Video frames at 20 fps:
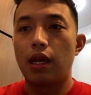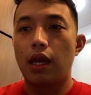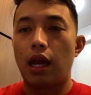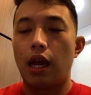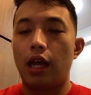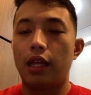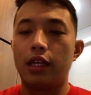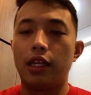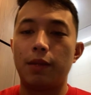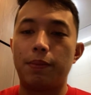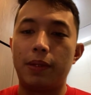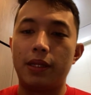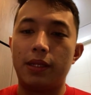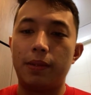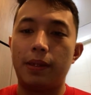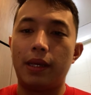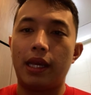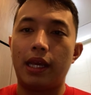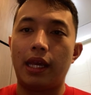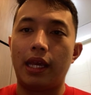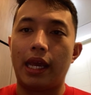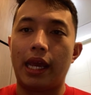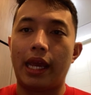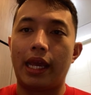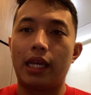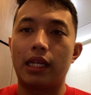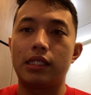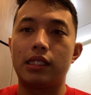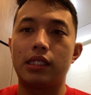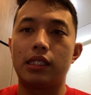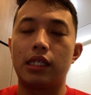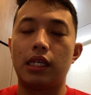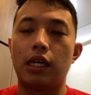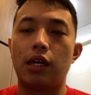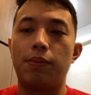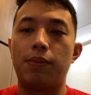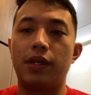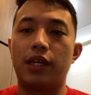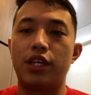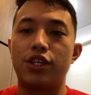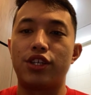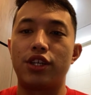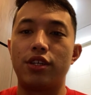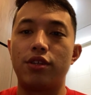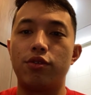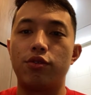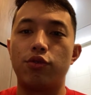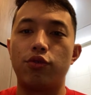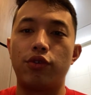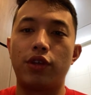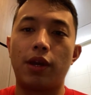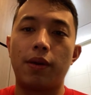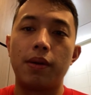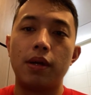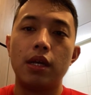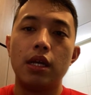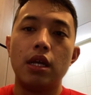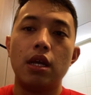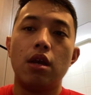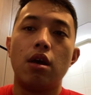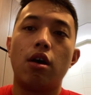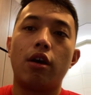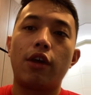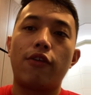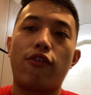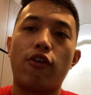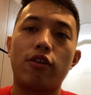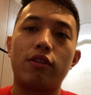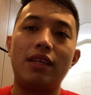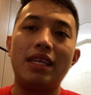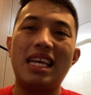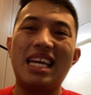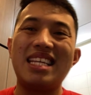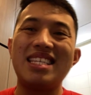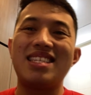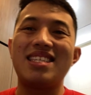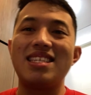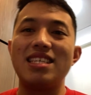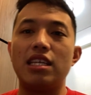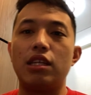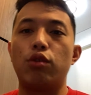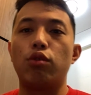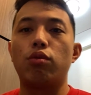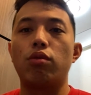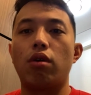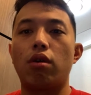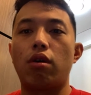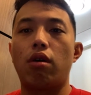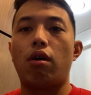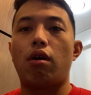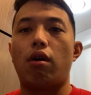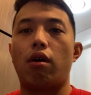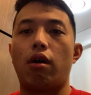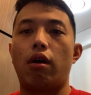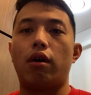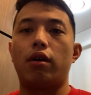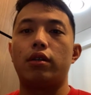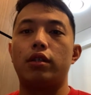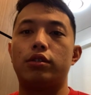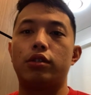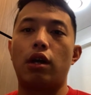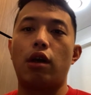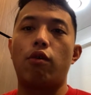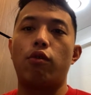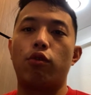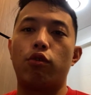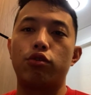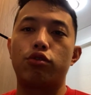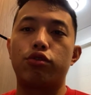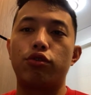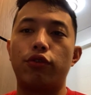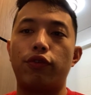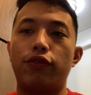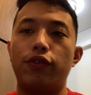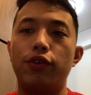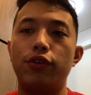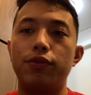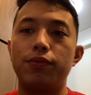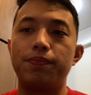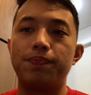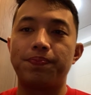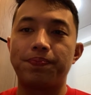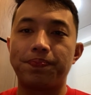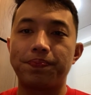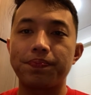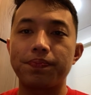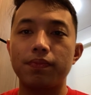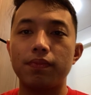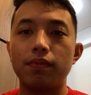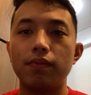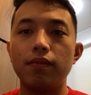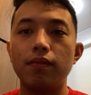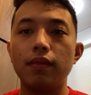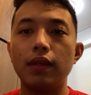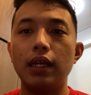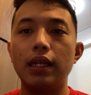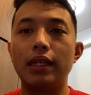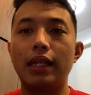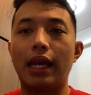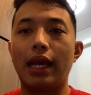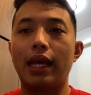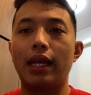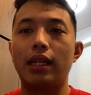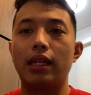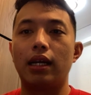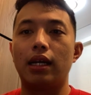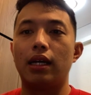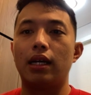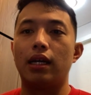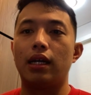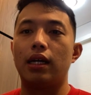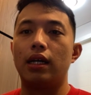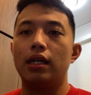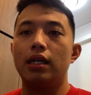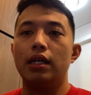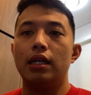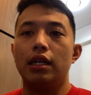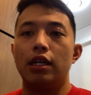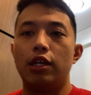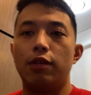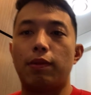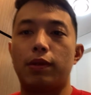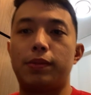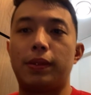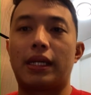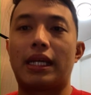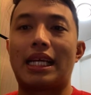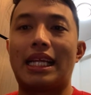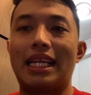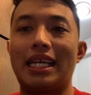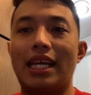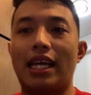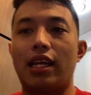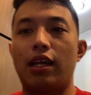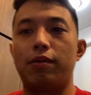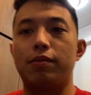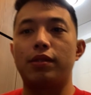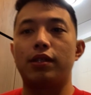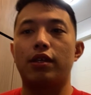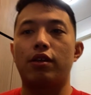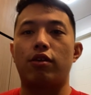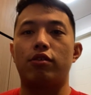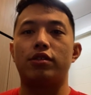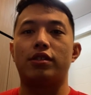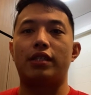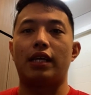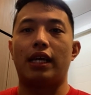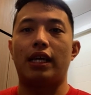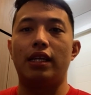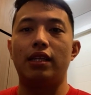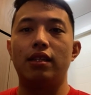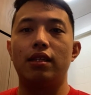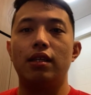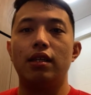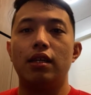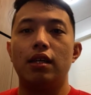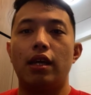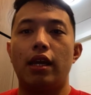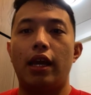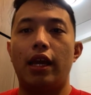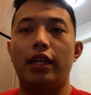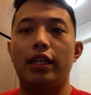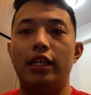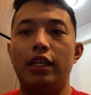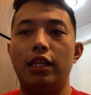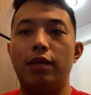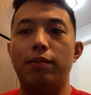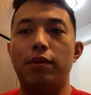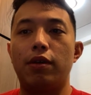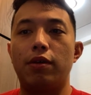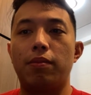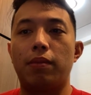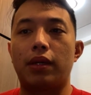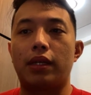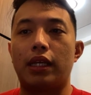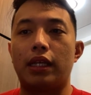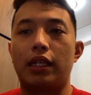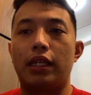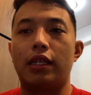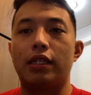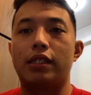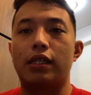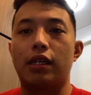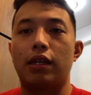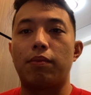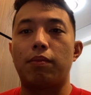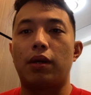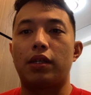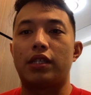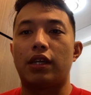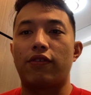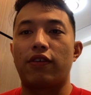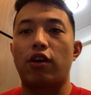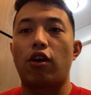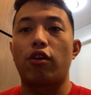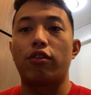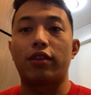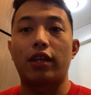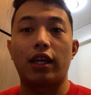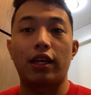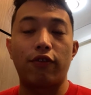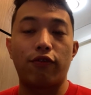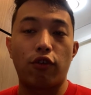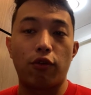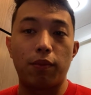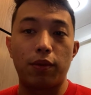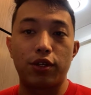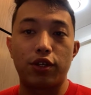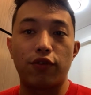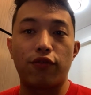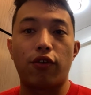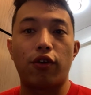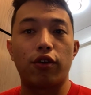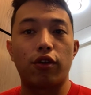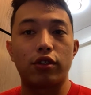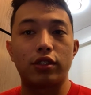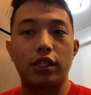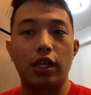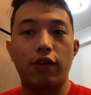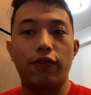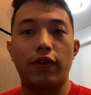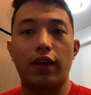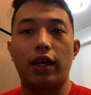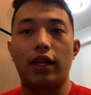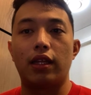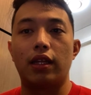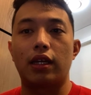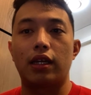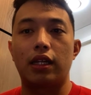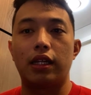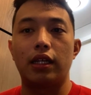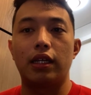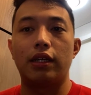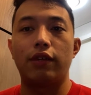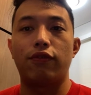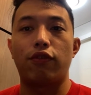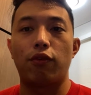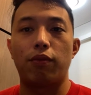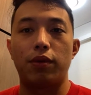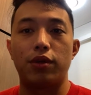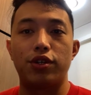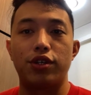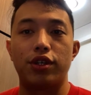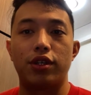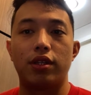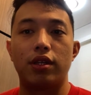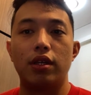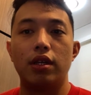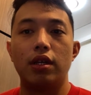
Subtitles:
Under the PDPA Act's obligation, do read up. Okay, for DNC, do not call. This one I will go through with you. That you must be clear and unambiguous consent. Any email marketing site must have a contact information for yourself and a clear information